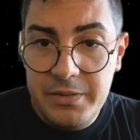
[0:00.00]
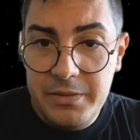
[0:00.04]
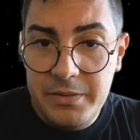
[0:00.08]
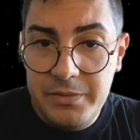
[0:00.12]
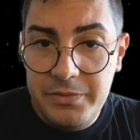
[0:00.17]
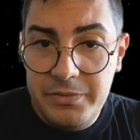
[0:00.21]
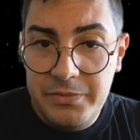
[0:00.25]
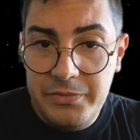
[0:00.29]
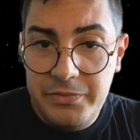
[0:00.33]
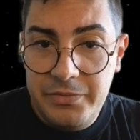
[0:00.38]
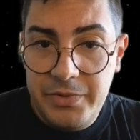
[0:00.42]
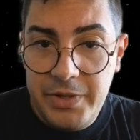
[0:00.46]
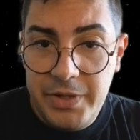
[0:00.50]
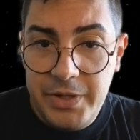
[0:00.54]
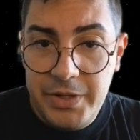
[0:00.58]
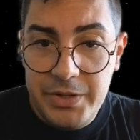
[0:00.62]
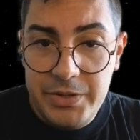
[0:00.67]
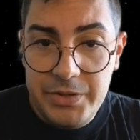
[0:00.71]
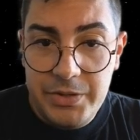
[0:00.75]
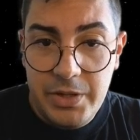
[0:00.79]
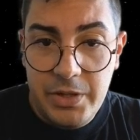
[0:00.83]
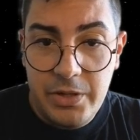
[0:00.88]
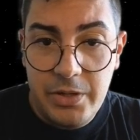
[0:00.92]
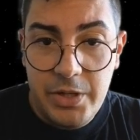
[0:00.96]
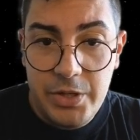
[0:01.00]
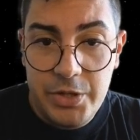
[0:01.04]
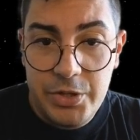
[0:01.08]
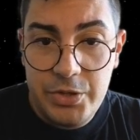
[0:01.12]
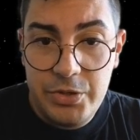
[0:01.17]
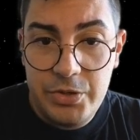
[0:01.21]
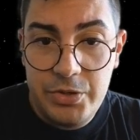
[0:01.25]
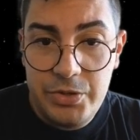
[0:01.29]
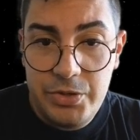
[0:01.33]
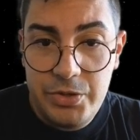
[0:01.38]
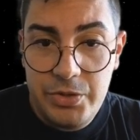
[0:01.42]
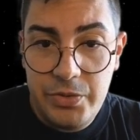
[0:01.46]
First, I gotta
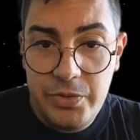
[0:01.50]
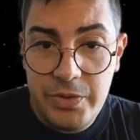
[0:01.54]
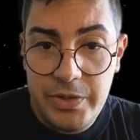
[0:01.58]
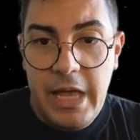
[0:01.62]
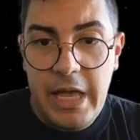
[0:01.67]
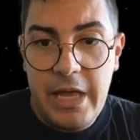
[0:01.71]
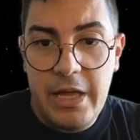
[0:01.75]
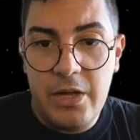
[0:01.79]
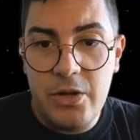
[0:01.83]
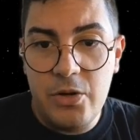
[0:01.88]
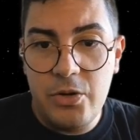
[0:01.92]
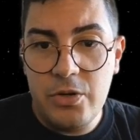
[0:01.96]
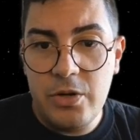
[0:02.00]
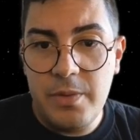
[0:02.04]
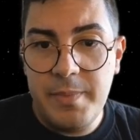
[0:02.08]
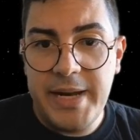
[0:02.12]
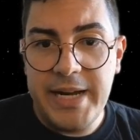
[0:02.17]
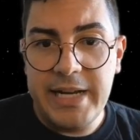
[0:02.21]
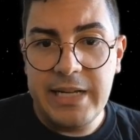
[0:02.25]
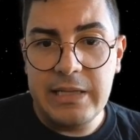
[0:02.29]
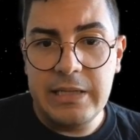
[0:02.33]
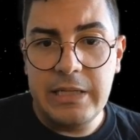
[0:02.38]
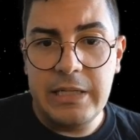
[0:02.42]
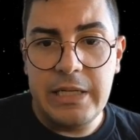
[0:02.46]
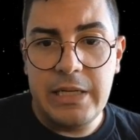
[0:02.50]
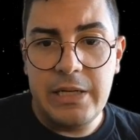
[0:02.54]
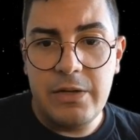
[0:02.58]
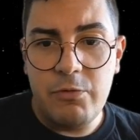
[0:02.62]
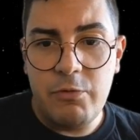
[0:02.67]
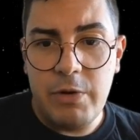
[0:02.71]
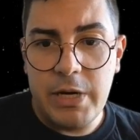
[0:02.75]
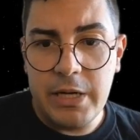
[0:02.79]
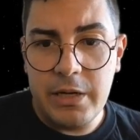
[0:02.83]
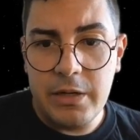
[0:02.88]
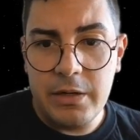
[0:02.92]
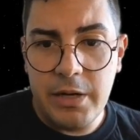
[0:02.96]
choose US. It automatically
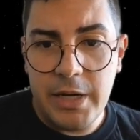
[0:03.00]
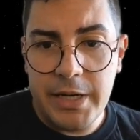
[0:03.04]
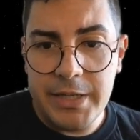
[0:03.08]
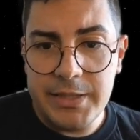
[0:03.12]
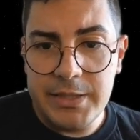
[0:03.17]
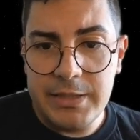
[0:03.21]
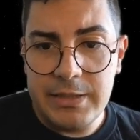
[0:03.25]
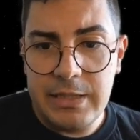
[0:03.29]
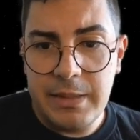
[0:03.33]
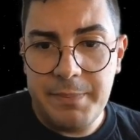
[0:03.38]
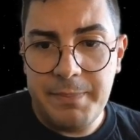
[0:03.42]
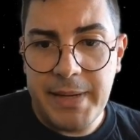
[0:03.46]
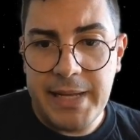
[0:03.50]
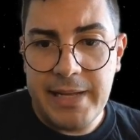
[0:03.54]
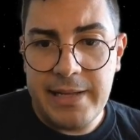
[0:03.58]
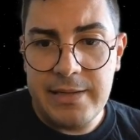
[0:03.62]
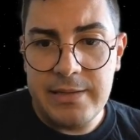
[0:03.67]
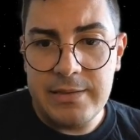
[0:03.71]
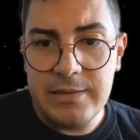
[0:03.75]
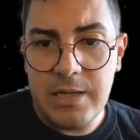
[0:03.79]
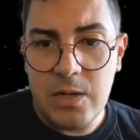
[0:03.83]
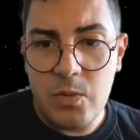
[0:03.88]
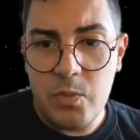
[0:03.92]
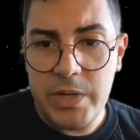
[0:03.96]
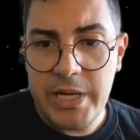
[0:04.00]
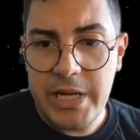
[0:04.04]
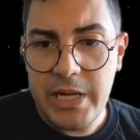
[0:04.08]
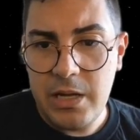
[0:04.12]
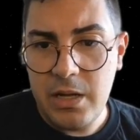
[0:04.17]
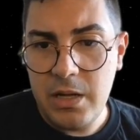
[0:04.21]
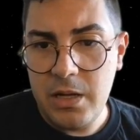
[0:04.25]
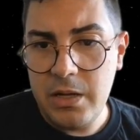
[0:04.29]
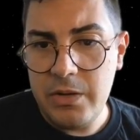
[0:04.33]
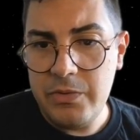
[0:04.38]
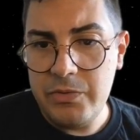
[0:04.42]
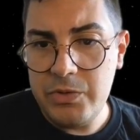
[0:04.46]
recognizes the balance that we
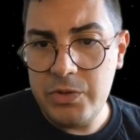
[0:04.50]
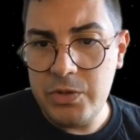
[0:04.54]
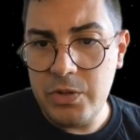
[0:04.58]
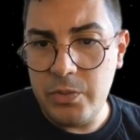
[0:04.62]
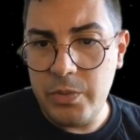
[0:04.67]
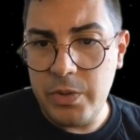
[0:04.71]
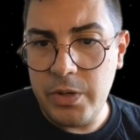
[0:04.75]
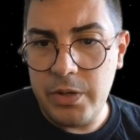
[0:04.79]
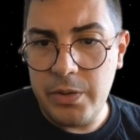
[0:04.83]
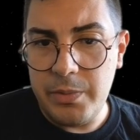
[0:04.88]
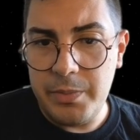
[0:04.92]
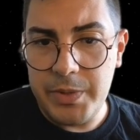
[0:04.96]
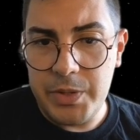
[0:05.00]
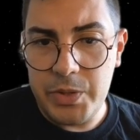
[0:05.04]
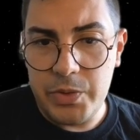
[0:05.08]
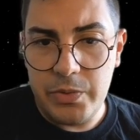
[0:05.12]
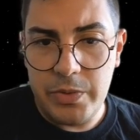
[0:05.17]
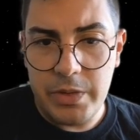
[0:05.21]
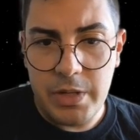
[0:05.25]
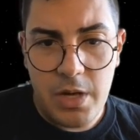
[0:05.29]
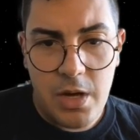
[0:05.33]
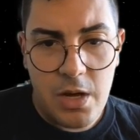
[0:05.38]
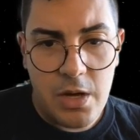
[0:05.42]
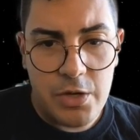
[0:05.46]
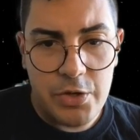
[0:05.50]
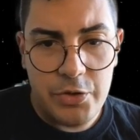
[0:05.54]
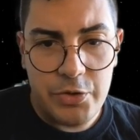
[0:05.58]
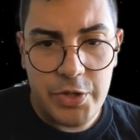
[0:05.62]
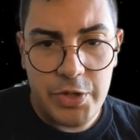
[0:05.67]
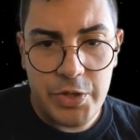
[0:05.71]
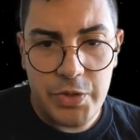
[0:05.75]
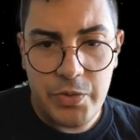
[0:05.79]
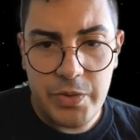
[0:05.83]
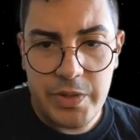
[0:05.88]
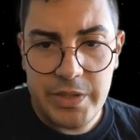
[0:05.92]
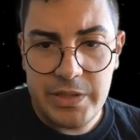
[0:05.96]
have, so we're gonna be doing 100
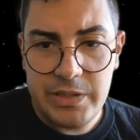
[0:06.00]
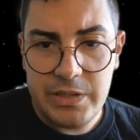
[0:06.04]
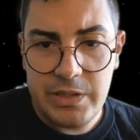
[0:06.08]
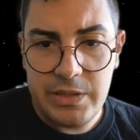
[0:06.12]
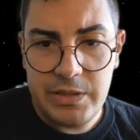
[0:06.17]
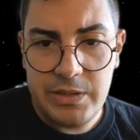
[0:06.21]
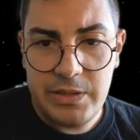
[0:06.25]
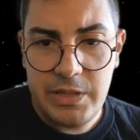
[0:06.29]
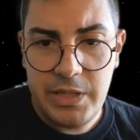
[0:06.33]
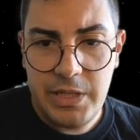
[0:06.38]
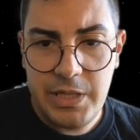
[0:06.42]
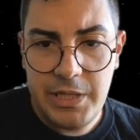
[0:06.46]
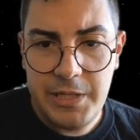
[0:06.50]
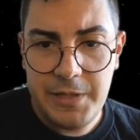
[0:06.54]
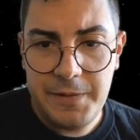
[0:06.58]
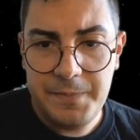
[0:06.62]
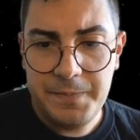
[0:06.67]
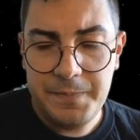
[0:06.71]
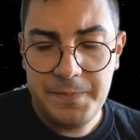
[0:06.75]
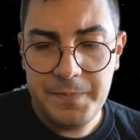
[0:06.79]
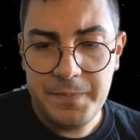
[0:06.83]
USDC.